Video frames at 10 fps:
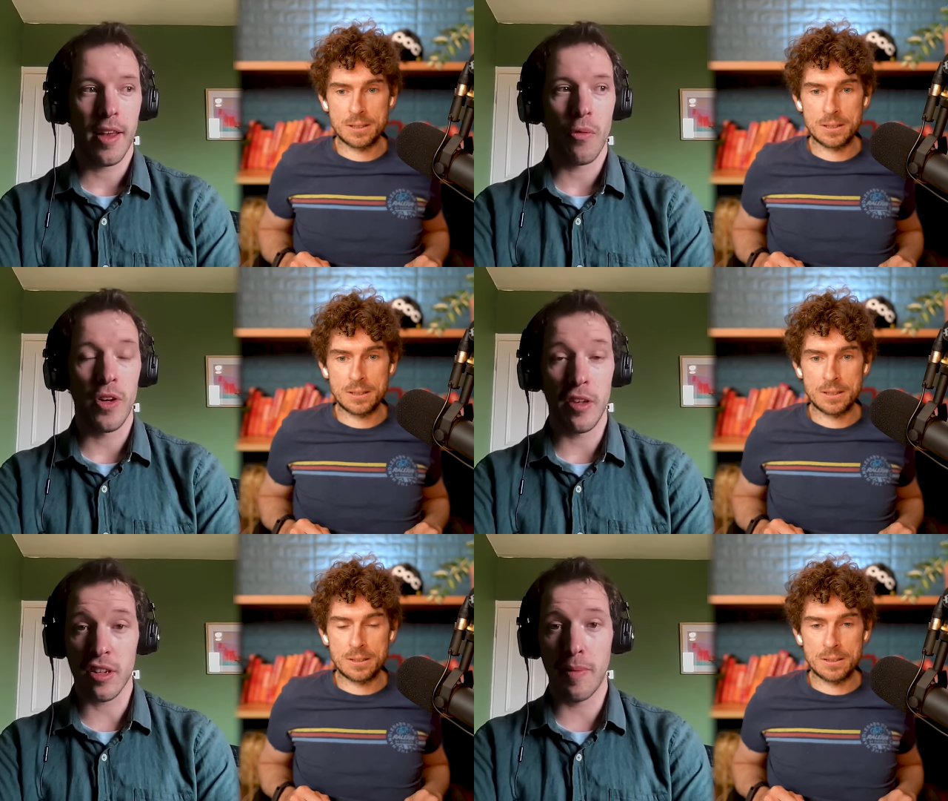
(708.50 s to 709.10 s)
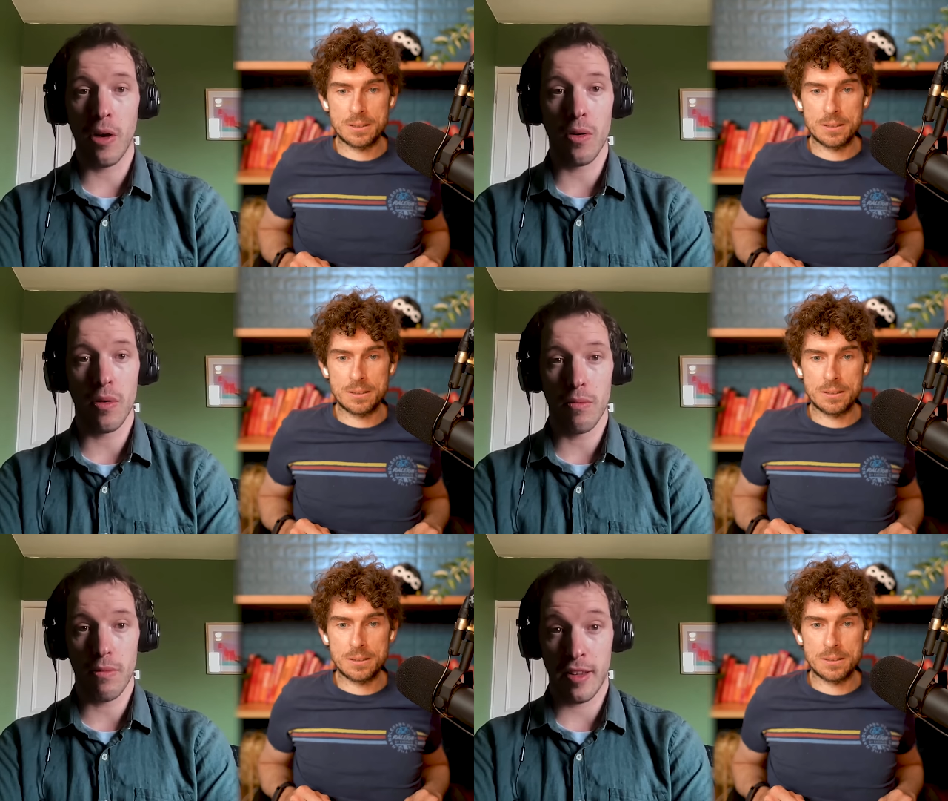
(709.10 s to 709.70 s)
Speaker 1: we just come out
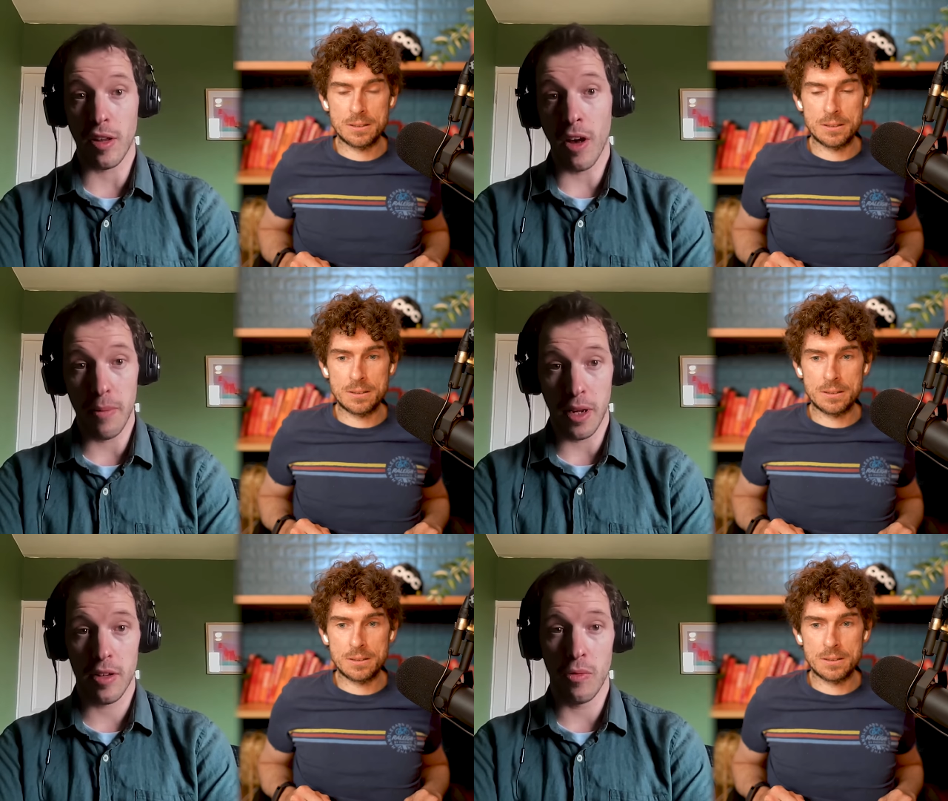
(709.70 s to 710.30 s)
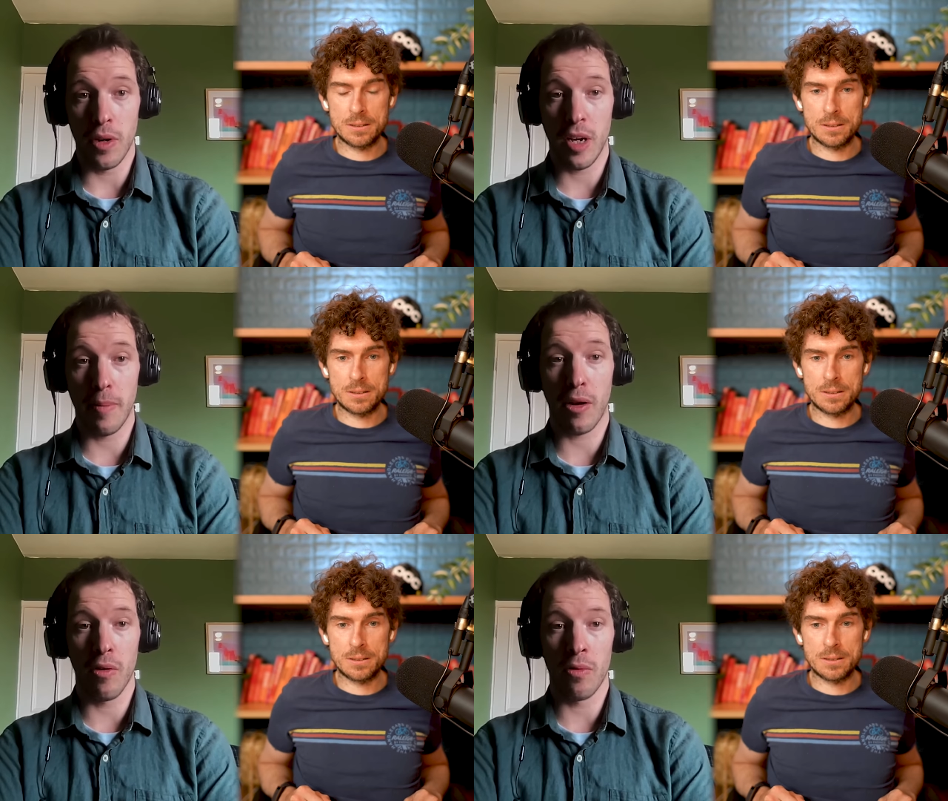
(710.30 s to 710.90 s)
of timing too, would come
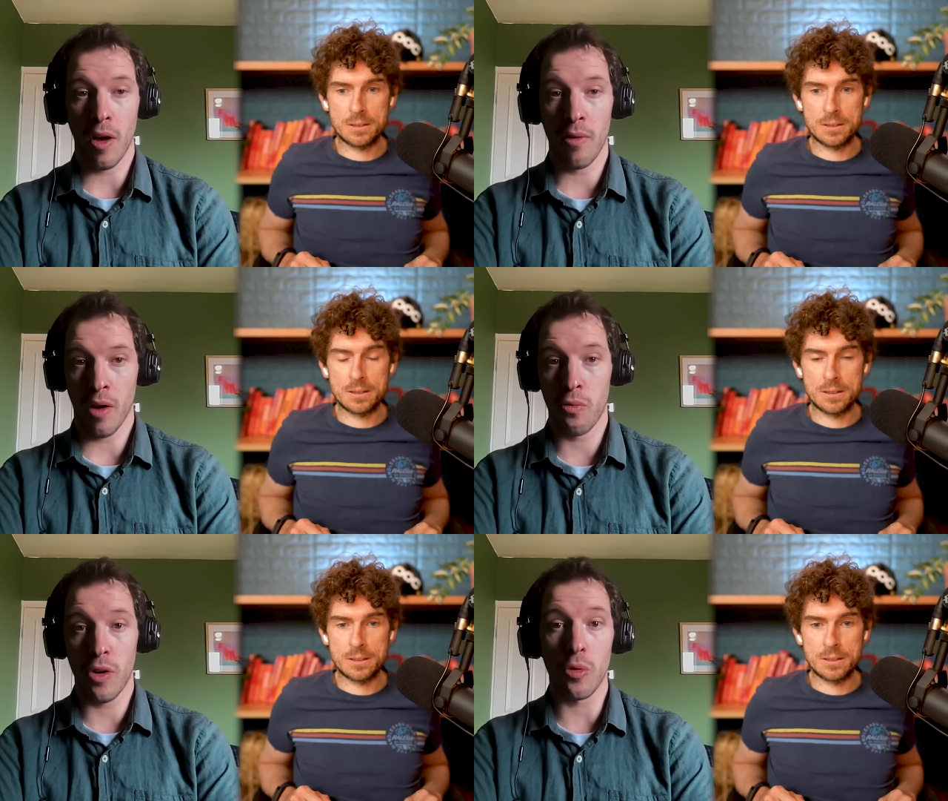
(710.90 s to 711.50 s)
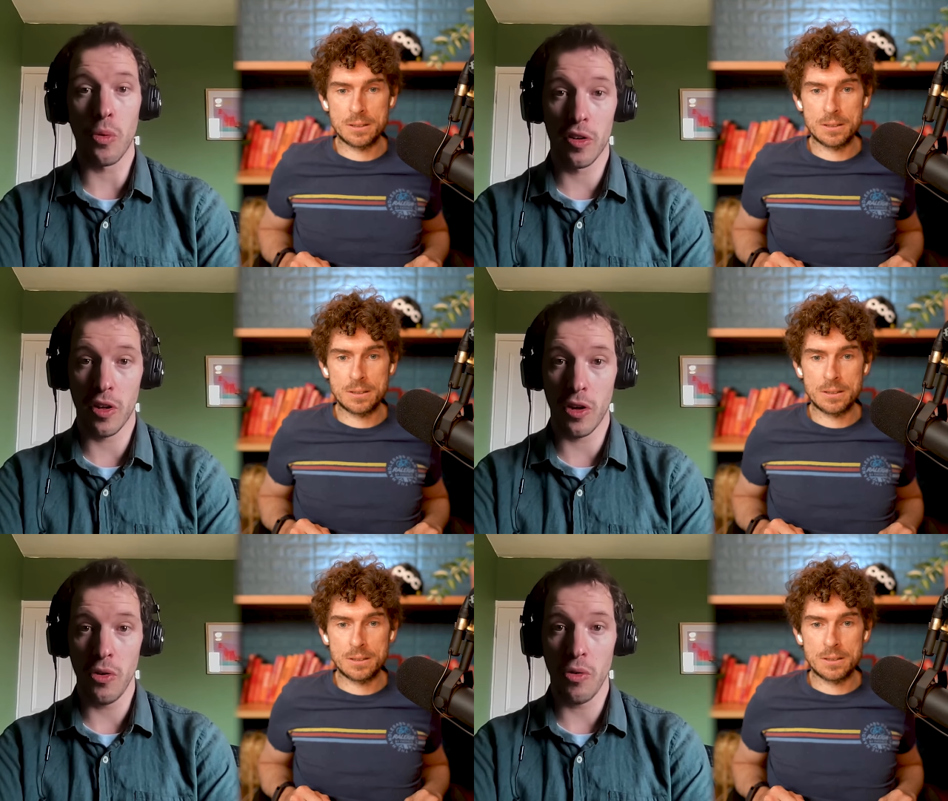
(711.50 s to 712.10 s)
out of, of, of, World War
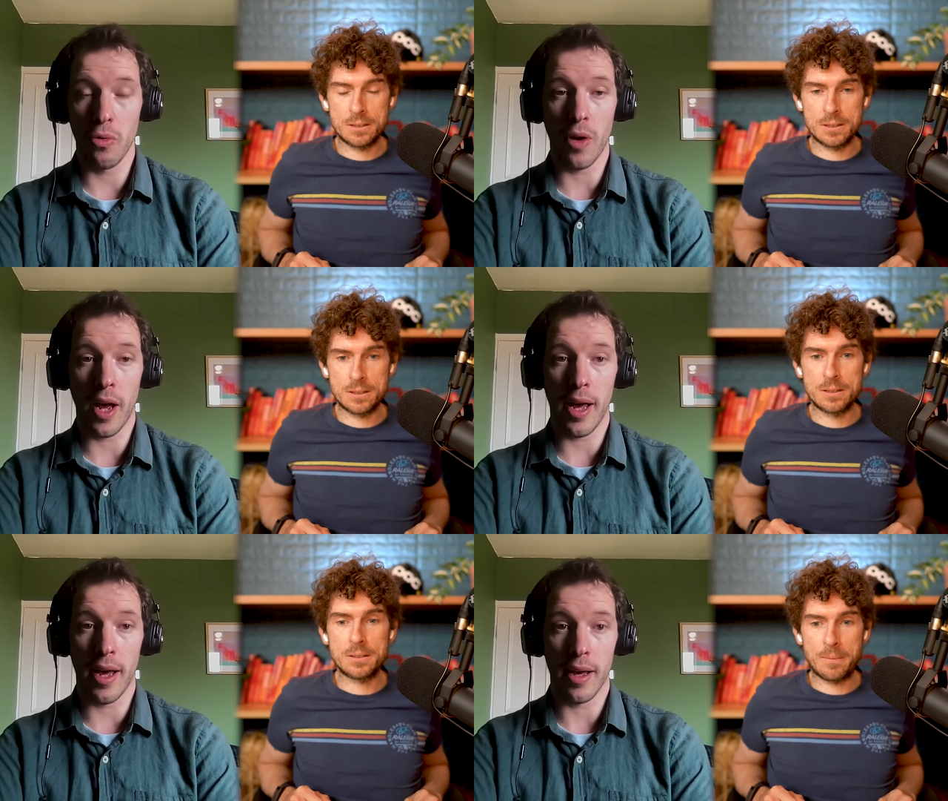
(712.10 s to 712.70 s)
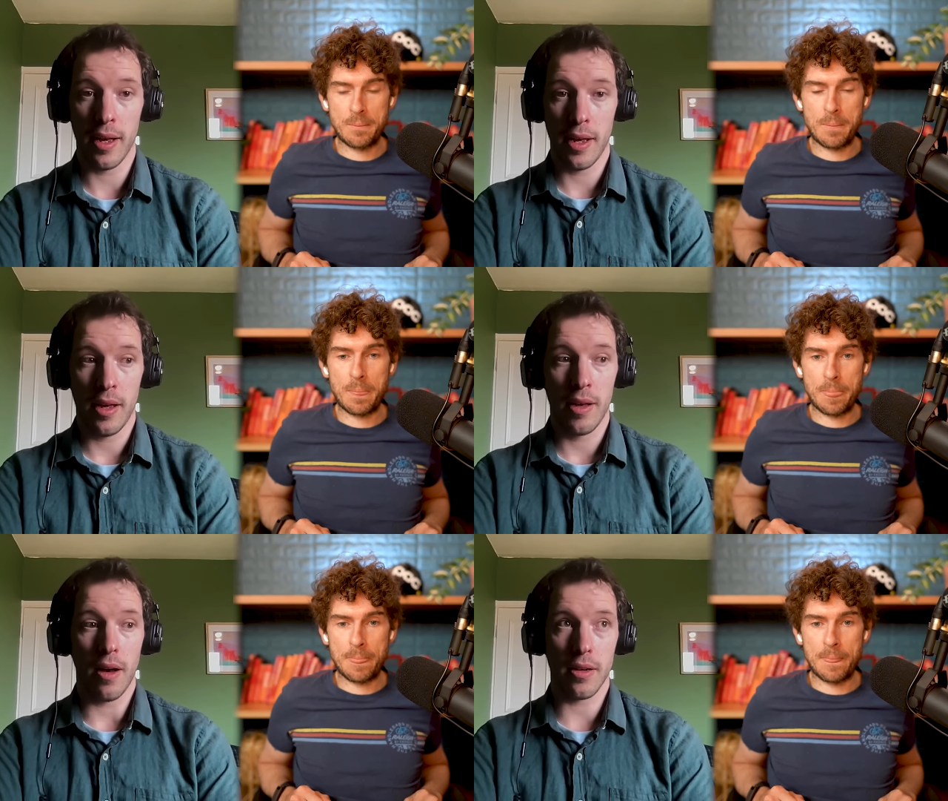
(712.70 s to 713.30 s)
II, where
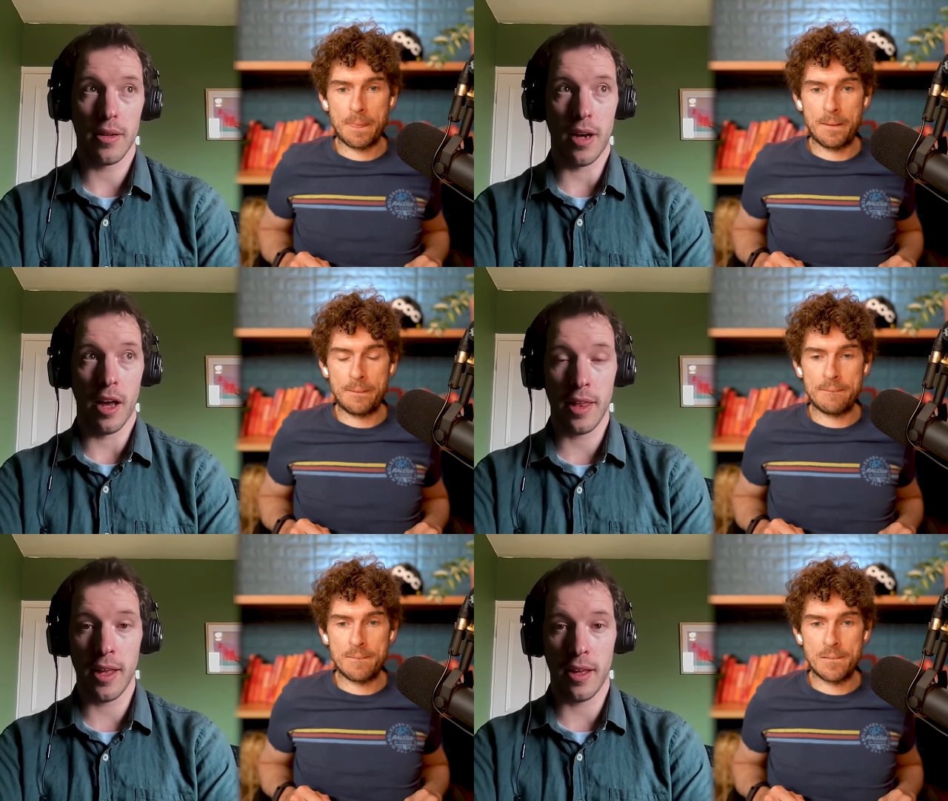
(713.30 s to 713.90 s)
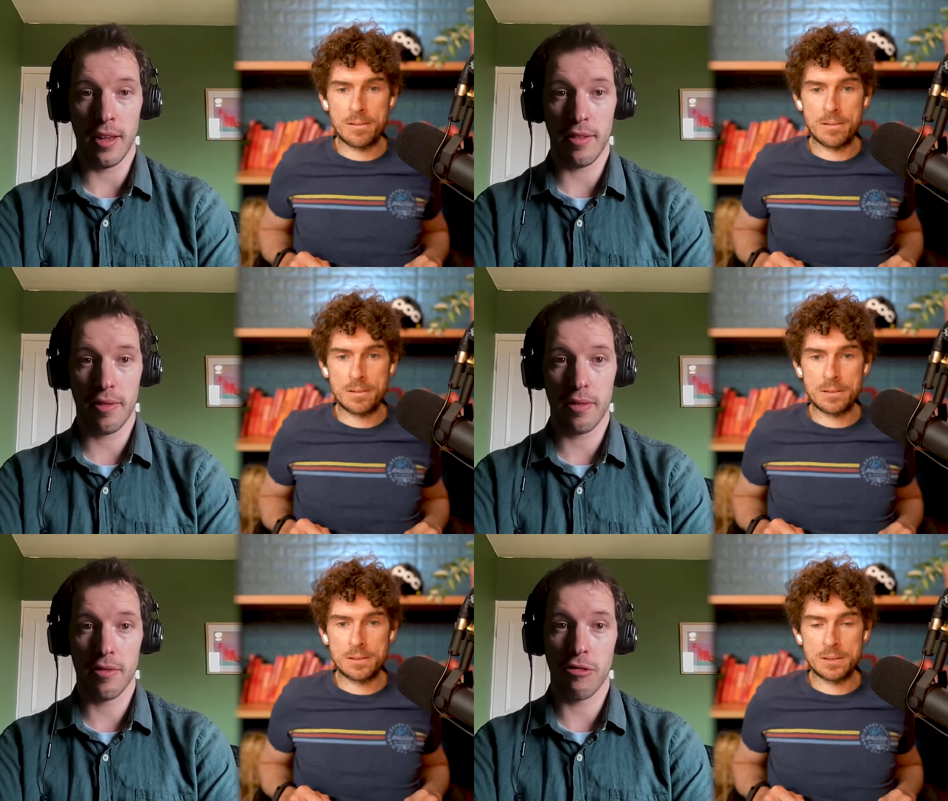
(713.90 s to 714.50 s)
I think
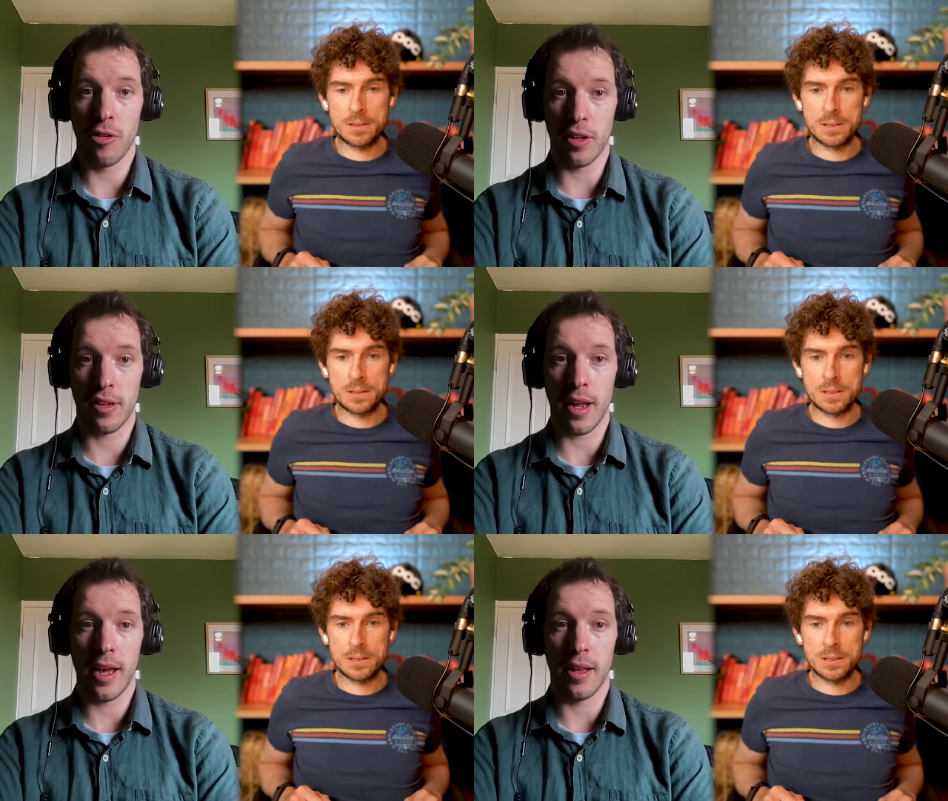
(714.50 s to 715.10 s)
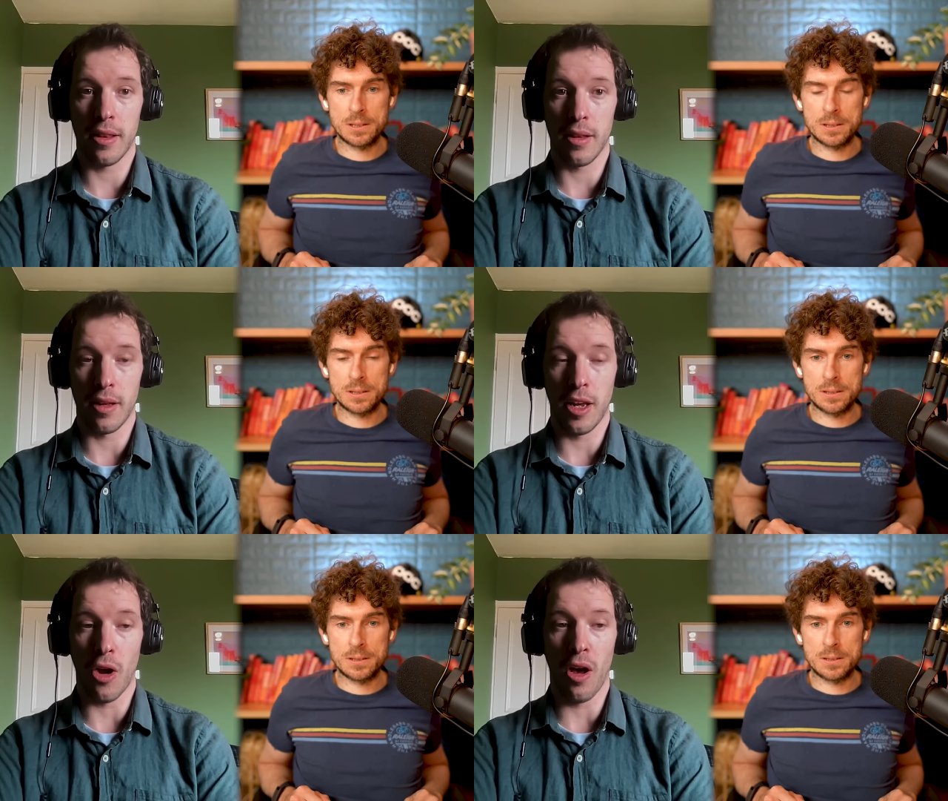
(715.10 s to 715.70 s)
it's true to say that,
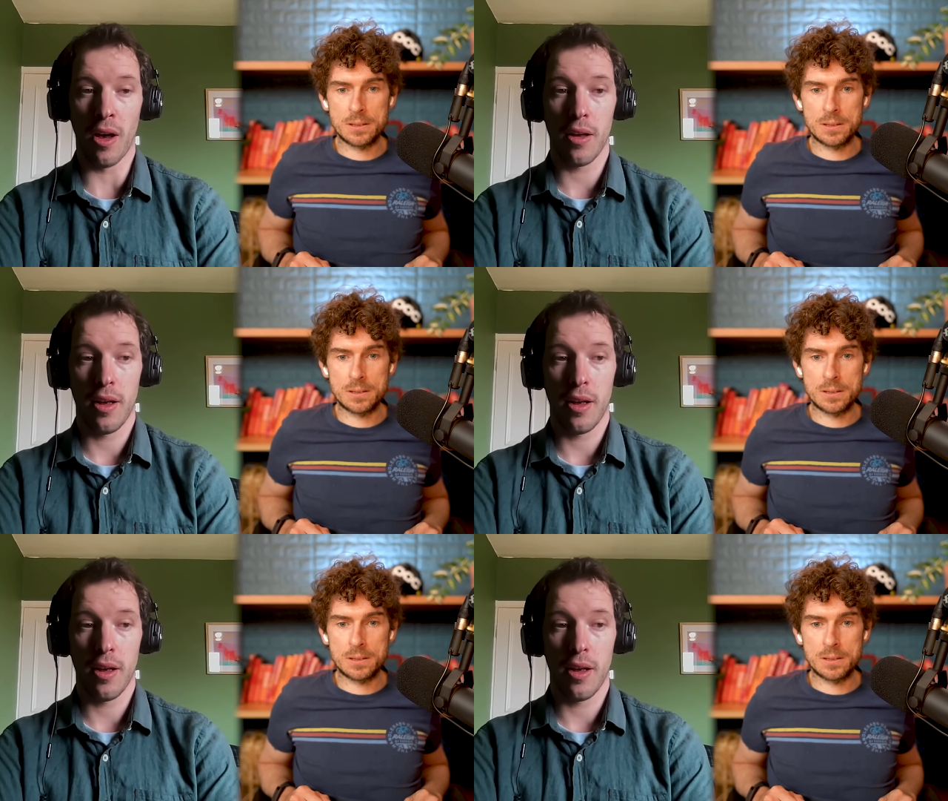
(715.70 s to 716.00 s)
you know,